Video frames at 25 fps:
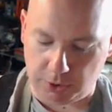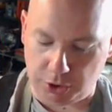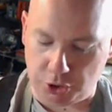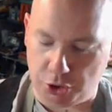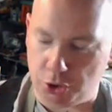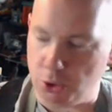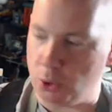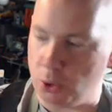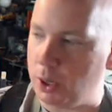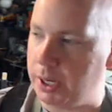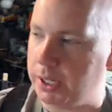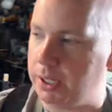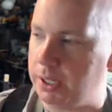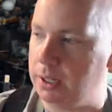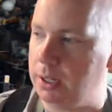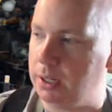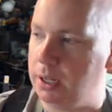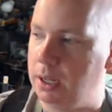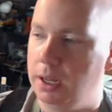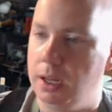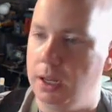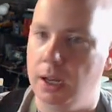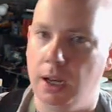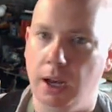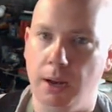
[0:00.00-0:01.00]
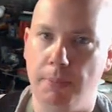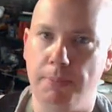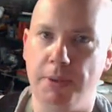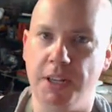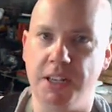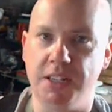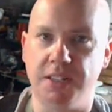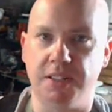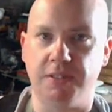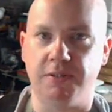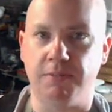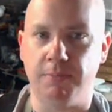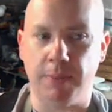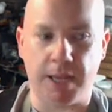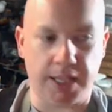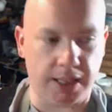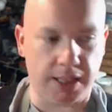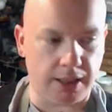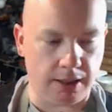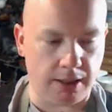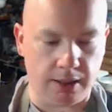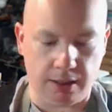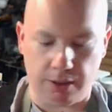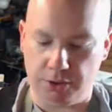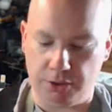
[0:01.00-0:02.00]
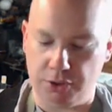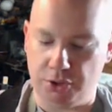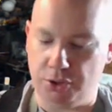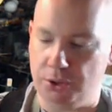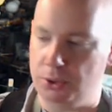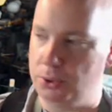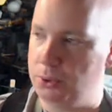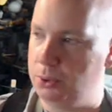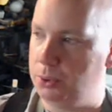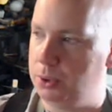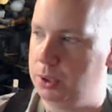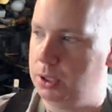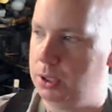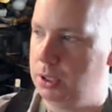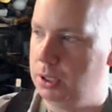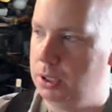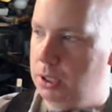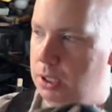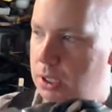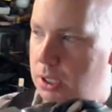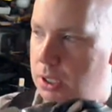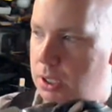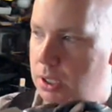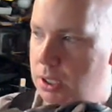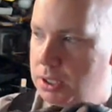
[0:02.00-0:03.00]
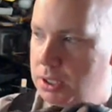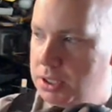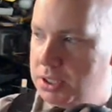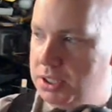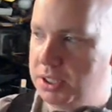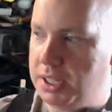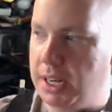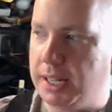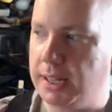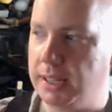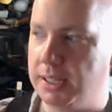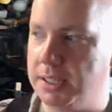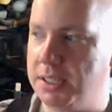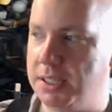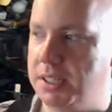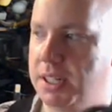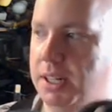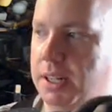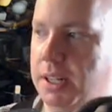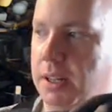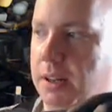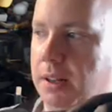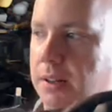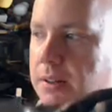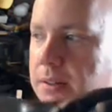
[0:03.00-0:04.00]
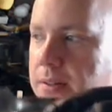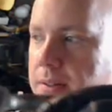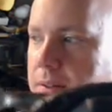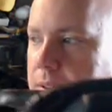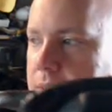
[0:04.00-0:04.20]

join a piece of metal to stainless steel.